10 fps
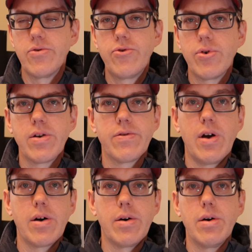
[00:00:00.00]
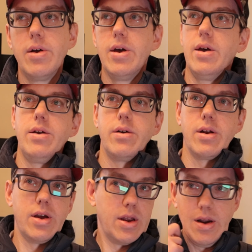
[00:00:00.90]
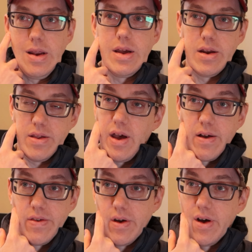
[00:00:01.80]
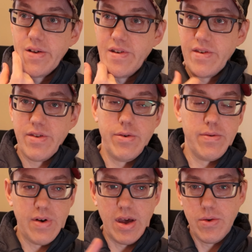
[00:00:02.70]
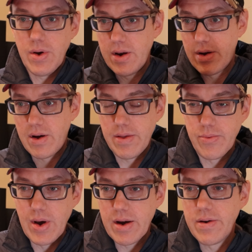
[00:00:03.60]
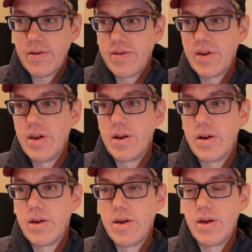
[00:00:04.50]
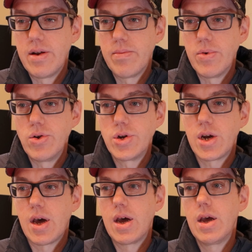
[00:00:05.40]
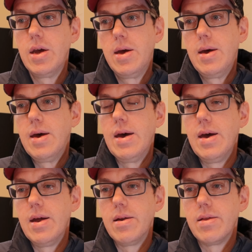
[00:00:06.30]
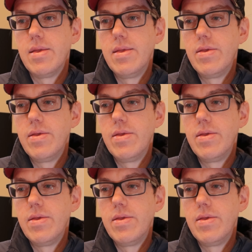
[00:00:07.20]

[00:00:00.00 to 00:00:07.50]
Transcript: drugs or alcohol. You're going to need to get a toxicologist to evaluate all the records and minutiae, and